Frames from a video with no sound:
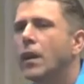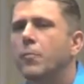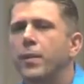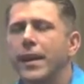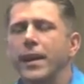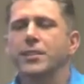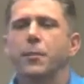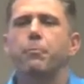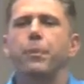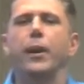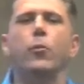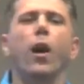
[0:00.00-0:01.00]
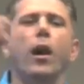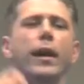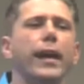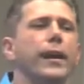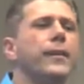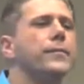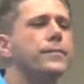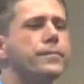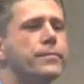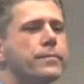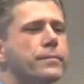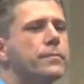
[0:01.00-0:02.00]
But here's a big warning,
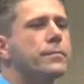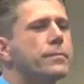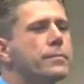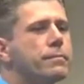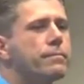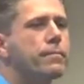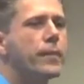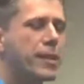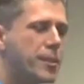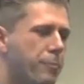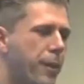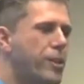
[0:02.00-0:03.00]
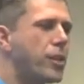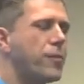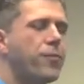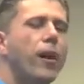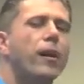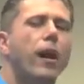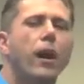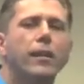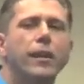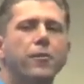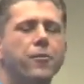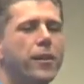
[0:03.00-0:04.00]
especially for all the
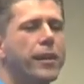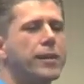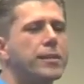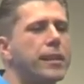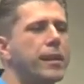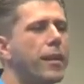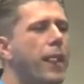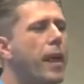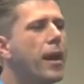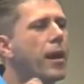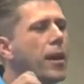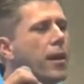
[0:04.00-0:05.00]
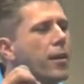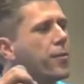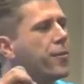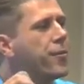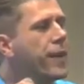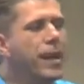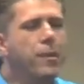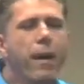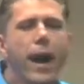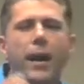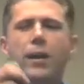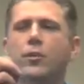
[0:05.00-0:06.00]
affiliates here.
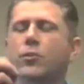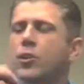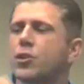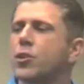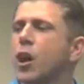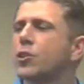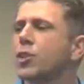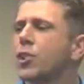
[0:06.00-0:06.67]
Vemma does not